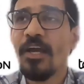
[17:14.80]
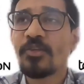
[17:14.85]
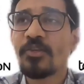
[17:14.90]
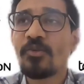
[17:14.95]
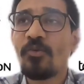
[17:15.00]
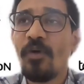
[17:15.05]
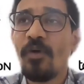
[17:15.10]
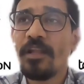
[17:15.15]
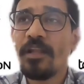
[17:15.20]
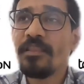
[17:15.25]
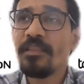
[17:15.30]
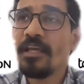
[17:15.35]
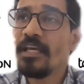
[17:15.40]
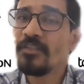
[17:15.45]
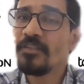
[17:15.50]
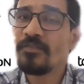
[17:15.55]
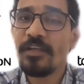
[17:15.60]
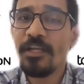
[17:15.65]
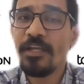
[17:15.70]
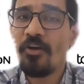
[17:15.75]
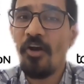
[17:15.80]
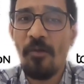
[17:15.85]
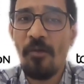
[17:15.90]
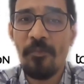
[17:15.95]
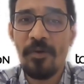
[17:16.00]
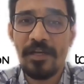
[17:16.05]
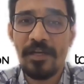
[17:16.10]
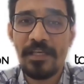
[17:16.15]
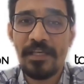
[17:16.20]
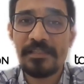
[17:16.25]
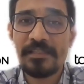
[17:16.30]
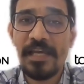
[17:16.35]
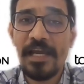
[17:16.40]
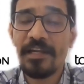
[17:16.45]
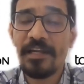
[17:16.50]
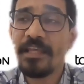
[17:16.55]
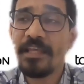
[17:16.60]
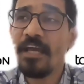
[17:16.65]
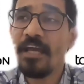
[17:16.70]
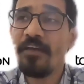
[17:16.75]
So one thing is very common is
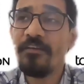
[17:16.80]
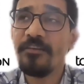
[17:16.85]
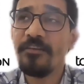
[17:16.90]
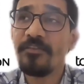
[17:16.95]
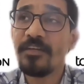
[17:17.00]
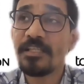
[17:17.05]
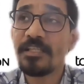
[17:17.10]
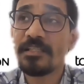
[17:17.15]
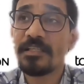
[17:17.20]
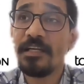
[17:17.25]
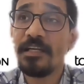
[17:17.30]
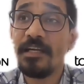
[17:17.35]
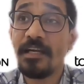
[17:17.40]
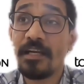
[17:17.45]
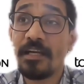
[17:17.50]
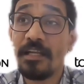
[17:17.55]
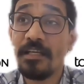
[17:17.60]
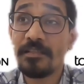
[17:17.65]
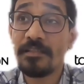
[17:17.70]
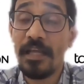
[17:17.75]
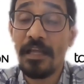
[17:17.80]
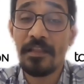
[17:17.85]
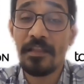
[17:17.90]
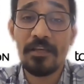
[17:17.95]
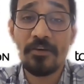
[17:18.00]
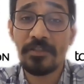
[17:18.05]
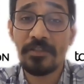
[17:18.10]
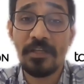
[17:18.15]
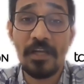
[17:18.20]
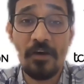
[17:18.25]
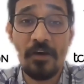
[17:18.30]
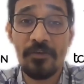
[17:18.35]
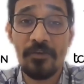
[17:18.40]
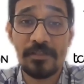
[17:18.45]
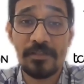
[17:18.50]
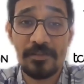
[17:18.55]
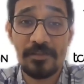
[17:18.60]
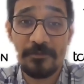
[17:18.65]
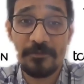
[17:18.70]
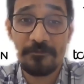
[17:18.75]
that they have invested at least 10,000
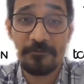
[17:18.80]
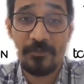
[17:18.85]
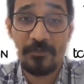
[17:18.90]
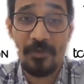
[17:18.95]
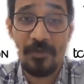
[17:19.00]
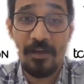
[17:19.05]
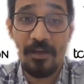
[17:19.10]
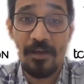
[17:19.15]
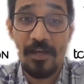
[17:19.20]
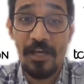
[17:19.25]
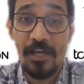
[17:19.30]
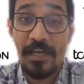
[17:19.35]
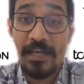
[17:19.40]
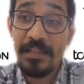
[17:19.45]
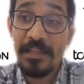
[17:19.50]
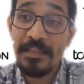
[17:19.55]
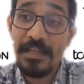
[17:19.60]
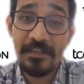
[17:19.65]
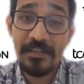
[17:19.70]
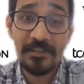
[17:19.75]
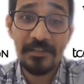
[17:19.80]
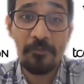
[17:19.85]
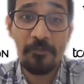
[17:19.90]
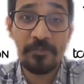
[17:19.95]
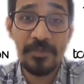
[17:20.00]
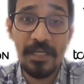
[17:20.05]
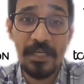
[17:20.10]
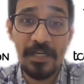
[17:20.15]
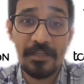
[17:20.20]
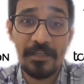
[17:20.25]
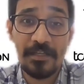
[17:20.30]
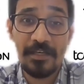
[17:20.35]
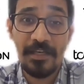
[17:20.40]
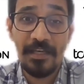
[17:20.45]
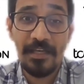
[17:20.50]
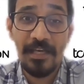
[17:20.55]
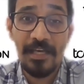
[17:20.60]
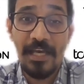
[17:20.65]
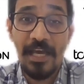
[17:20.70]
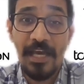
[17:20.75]
hours in that subject,
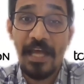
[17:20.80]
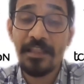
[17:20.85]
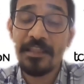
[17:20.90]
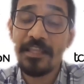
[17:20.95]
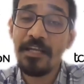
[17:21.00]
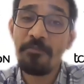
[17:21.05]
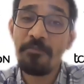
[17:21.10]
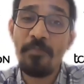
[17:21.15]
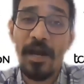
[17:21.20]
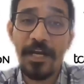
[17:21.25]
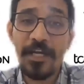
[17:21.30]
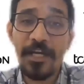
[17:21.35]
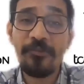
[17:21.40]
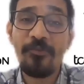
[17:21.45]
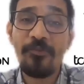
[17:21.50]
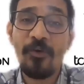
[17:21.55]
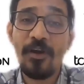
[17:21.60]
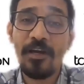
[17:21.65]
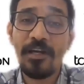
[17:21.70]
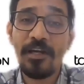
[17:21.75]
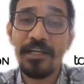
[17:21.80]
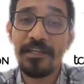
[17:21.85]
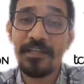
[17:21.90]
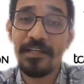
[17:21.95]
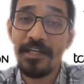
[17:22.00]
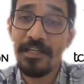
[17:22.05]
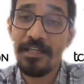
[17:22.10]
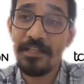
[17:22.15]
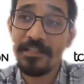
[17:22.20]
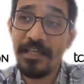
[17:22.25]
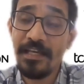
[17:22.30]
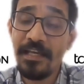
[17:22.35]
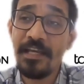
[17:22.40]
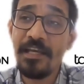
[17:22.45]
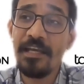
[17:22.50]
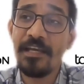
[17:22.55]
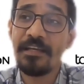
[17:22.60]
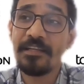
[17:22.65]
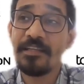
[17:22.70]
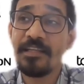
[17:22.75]
and then by default
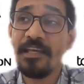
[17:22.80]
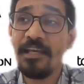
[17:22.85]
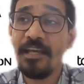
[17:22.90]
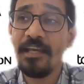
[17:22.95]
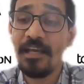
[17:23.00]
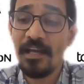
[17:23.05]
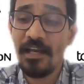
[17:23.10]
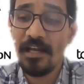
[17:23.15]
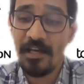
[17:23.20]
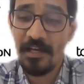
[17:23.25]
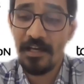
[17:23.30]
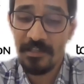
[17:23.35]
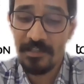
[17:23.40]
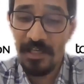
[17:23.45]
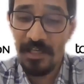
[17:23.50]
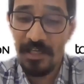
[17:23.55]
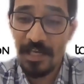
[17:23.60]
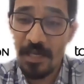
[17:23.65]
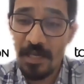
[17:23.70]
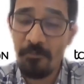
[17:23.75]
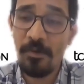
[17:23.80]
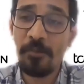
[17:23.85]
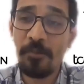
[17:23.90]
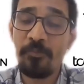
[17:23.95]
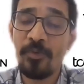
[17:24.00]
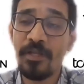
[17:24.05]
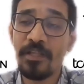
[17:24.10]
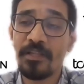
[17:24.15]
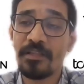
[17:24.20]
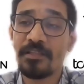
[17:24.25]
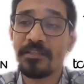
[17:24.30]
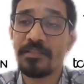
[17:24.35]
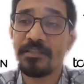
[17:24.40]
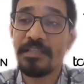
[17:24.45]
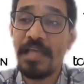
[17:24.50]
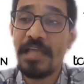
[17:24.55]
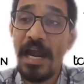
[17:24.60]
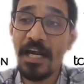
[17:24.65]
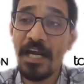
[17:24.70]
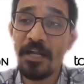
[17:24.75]
they came up with
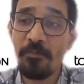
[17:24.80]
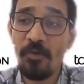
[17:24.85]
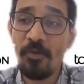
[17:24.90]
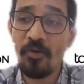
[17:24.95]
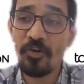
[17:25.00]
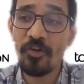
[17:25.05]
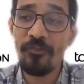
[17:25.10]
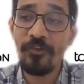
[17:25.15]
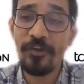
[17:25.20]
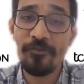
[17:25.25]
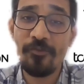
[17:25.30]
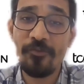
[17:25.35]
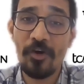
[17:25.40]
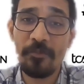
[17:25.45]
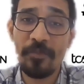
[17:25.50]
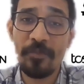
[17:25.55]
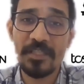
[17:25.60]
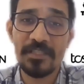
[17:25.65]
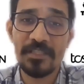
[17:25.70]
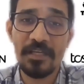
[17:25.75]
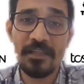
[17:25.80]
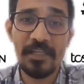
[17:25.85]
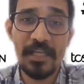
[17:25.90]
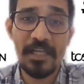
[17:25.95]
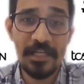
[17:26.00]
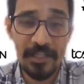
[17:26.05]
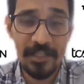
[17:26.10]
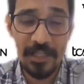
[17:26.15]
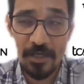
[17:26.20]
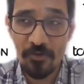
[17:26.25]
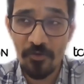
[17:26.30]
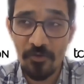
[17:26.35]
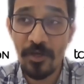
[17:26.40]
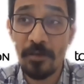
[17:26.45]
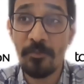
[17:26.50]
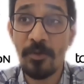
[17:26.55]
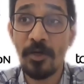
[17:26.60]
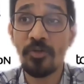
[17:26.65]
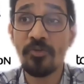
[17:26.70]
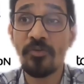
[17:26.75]
that amount of information that they could
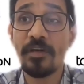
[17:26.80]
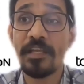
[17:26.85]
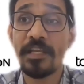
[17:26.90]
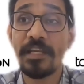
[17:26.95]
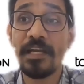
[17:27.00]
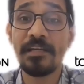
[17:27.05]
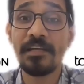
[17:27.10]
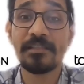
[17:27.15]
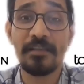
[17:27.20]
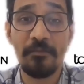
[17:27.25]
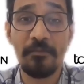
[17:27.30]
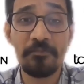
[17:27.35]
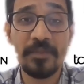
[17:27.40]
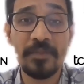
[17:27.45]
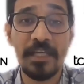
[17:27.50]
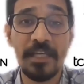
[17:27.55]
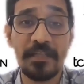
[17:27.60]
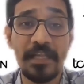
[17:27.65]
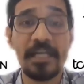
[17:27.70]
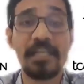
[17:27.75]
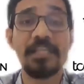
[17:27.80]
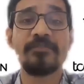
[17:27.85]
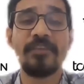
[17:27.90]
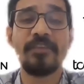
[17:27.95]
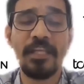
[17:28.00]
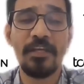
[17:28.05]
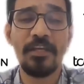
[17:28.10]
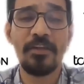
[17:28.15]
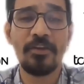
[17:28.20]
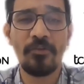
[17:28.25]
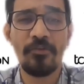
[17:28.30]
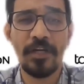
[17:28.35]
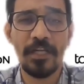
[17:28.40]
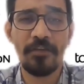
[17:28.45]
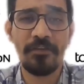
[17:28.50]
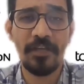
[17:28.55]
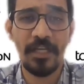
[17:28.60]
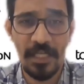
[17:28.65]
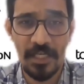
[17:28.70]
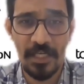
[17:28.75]
able to create something that is very
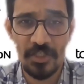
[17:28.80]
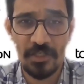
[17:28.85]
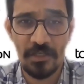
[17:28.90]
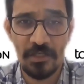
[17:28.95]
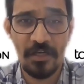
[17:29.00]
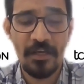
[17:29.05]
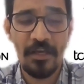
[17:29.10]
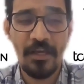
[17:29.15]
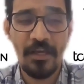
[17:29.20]
innovative in nature.